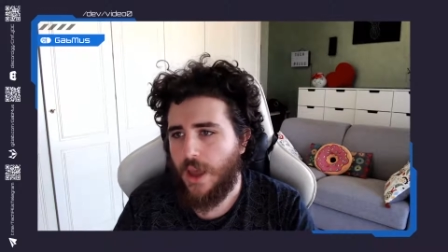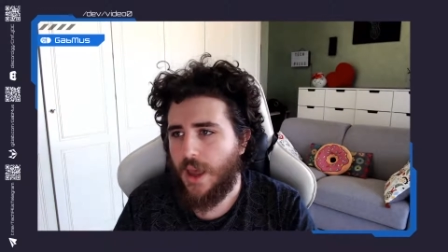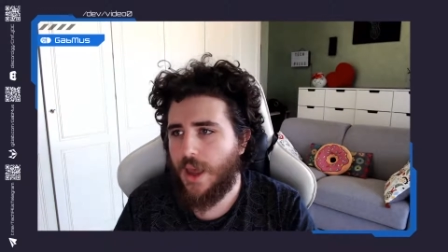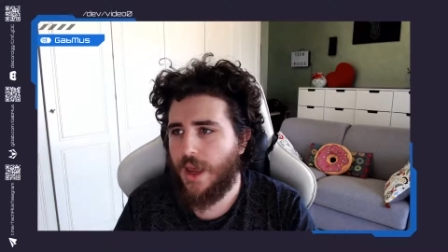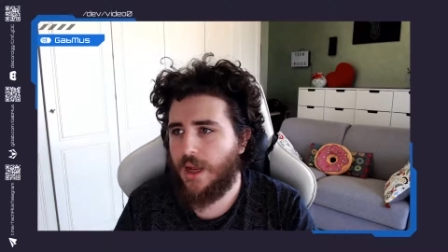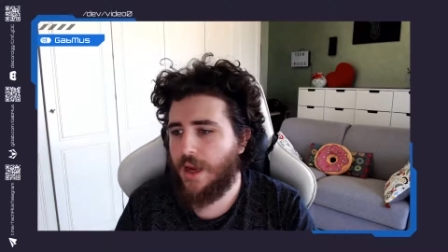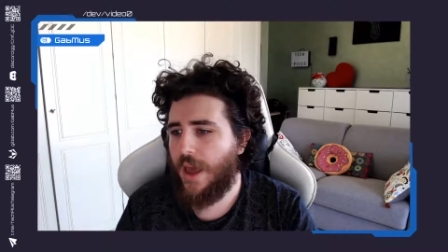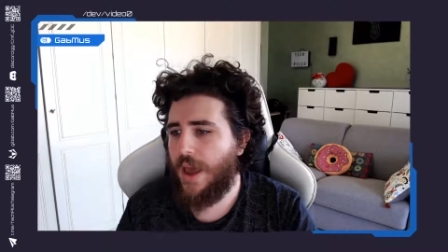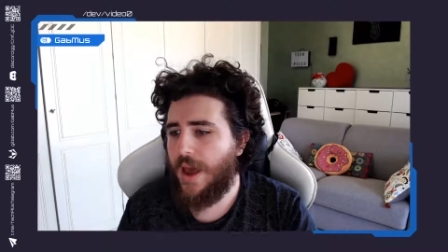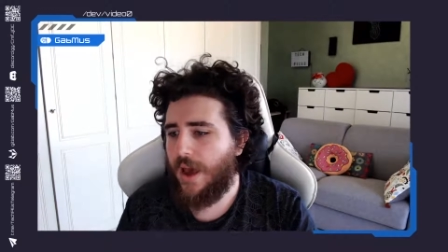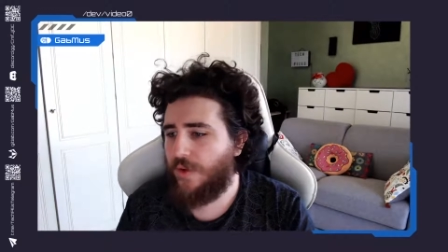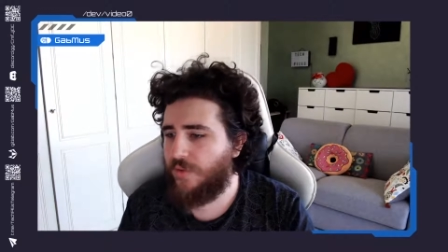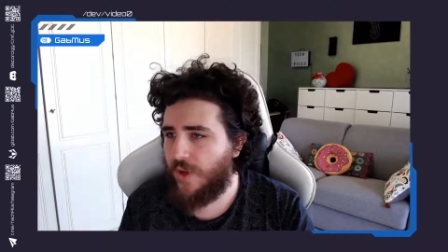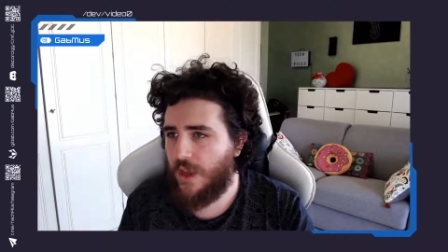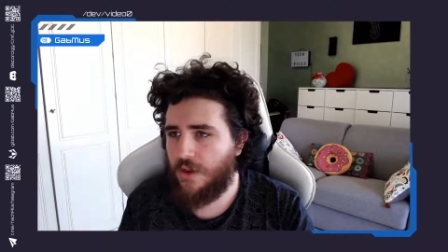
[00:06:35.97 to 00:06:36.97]
and
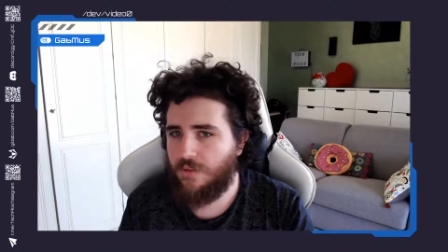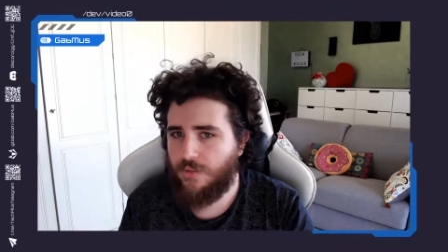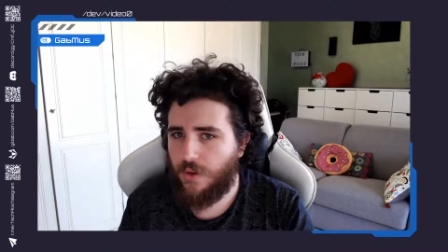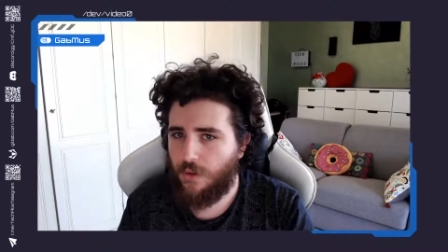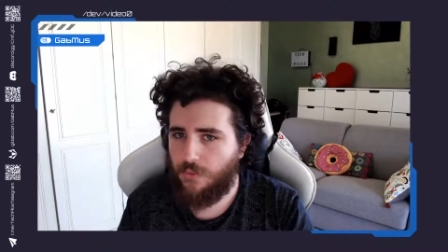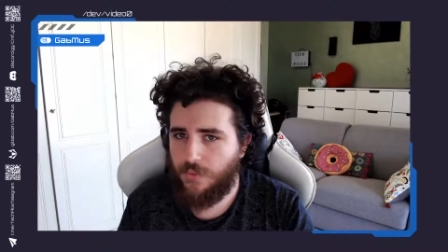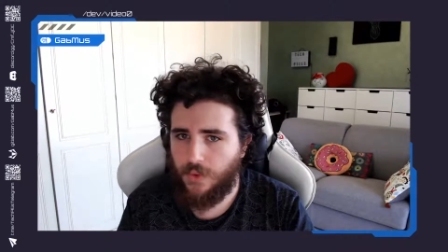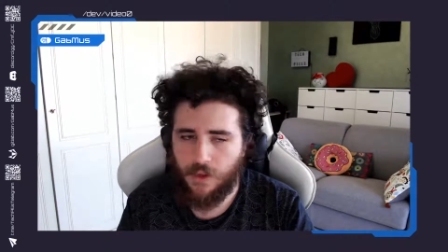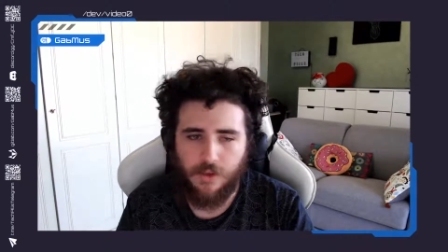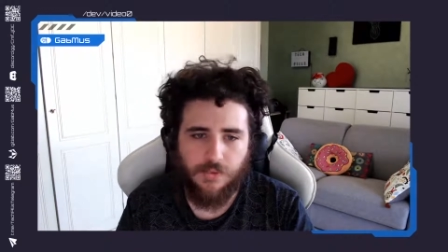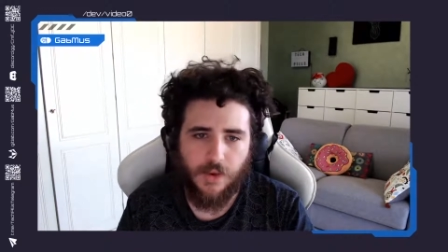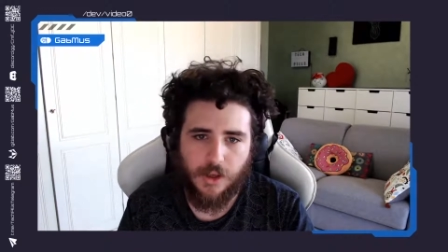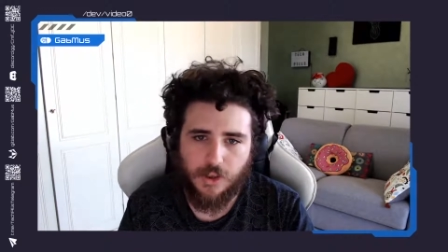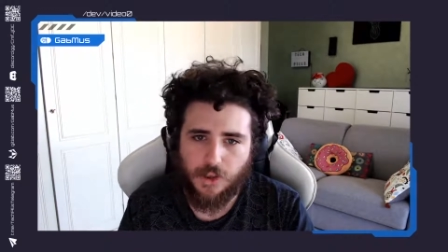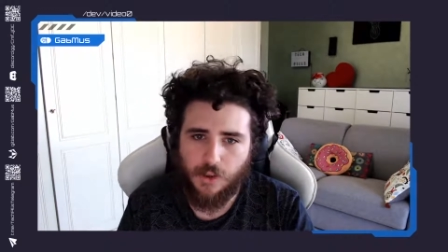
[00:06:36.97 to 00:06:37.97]
have a fully
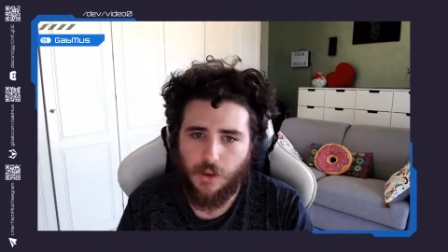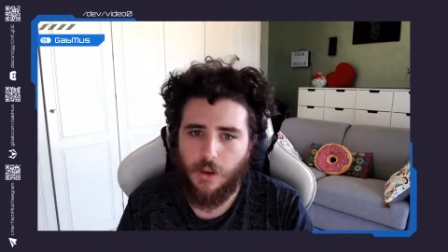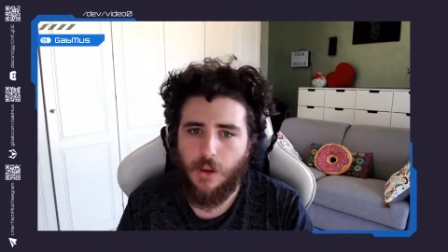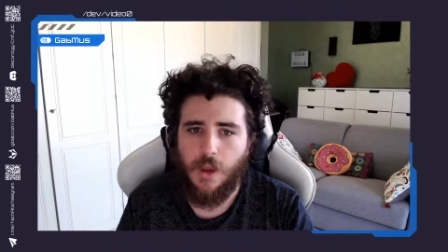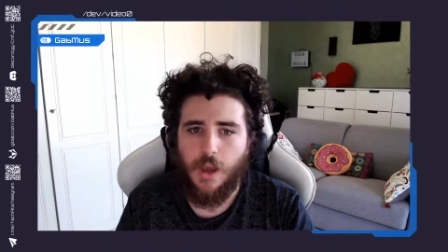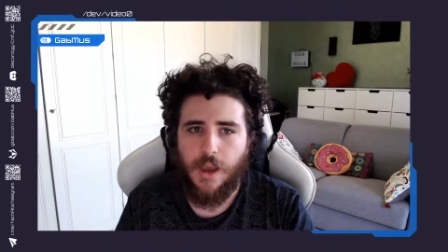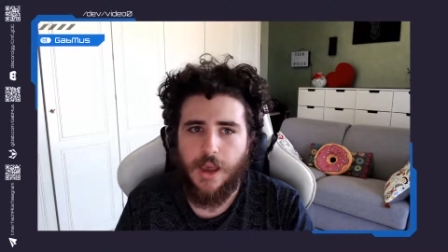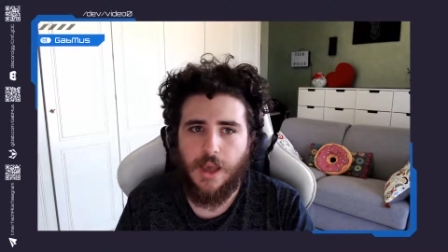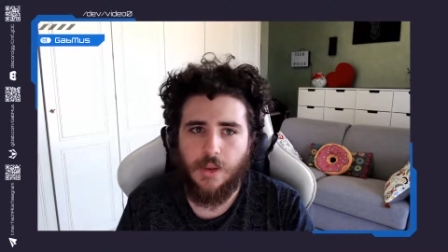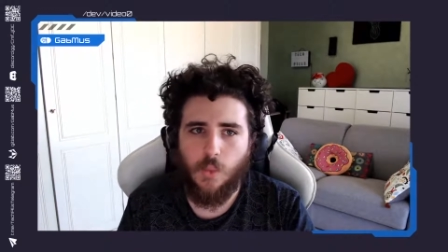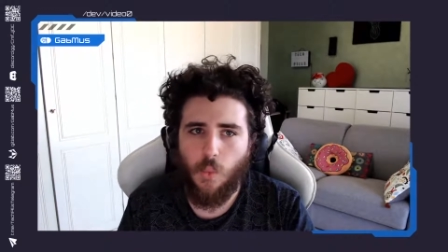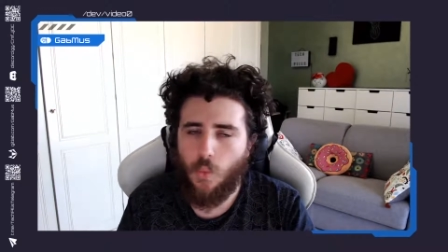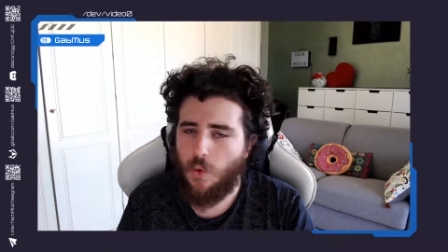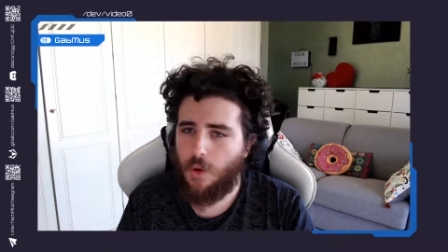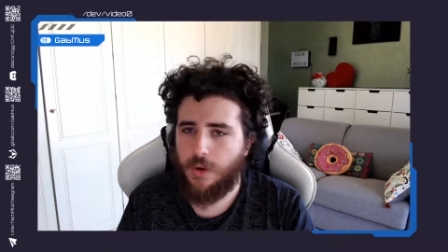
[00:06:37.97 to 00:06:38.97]
functional
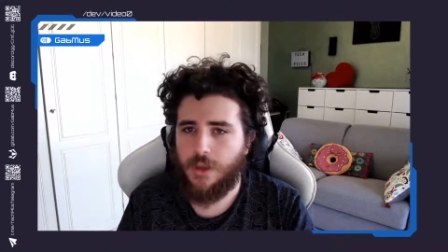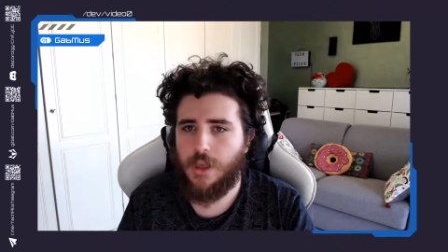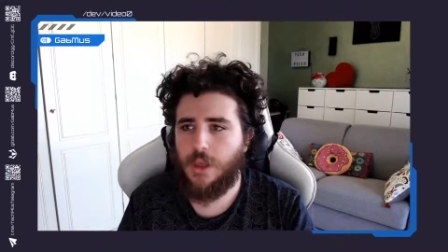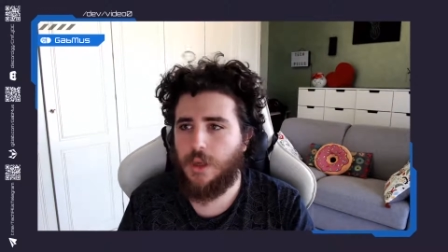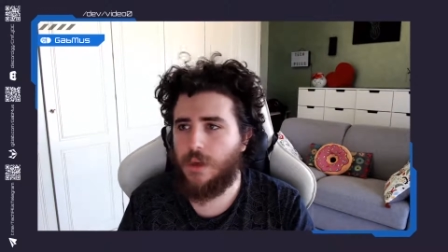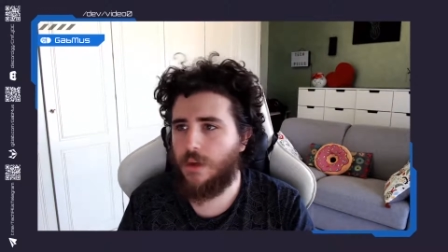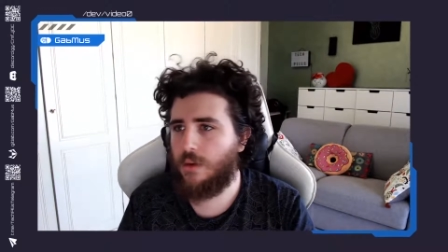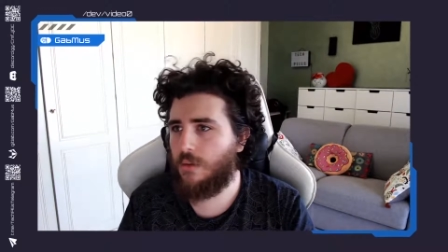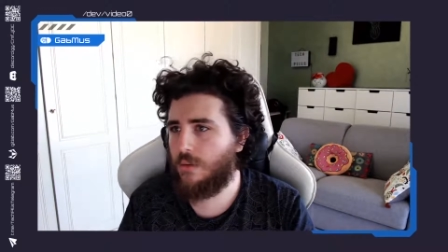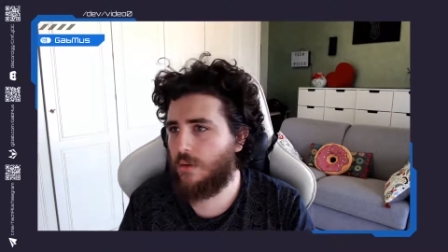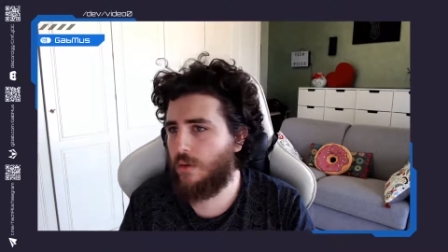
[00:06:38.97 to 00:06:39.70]
and working